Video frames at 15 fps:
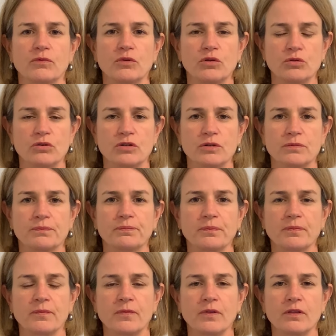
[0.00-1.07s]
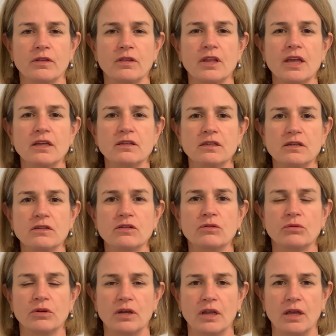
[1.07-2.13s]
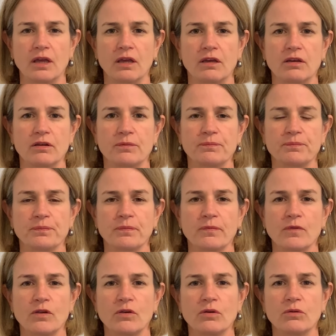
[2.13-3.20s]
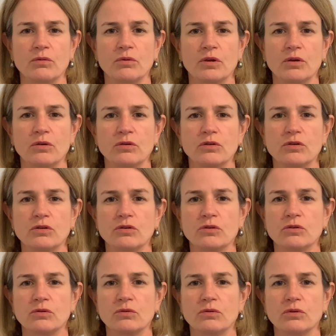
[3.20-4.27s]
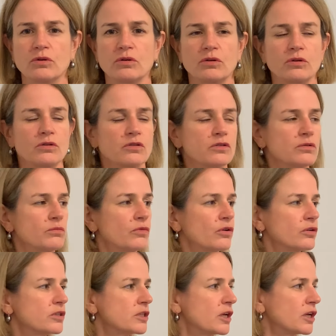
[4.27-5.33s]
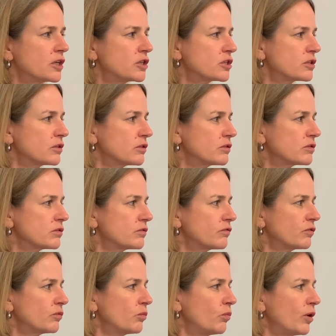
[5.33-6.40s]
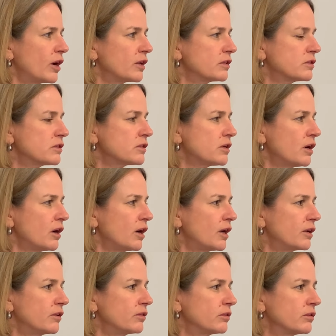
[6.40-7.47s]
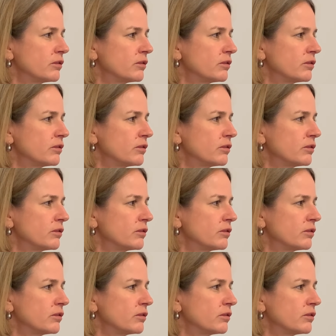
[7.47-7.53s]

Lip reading: Good. Next is your neck. We're going to do some rotations from one side